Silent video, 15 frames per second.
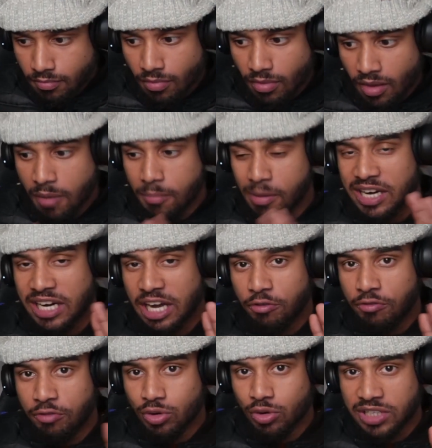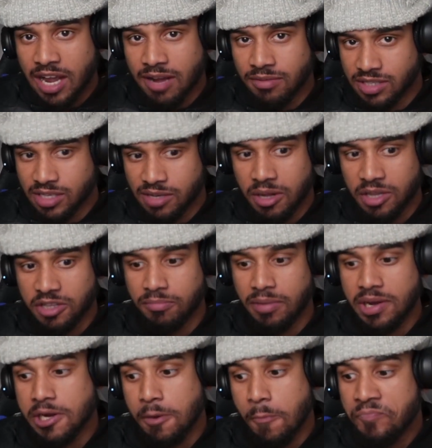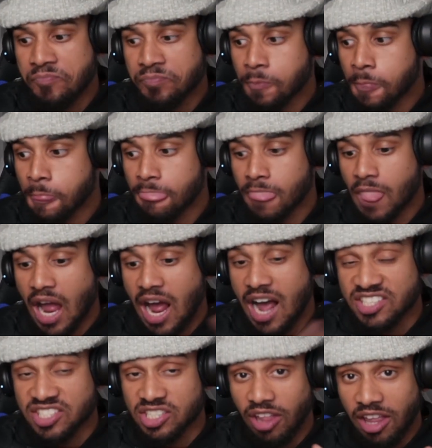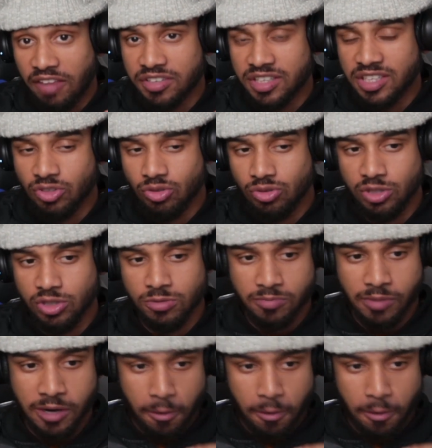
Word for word: make like four times the amount of money as South African YouTubers make.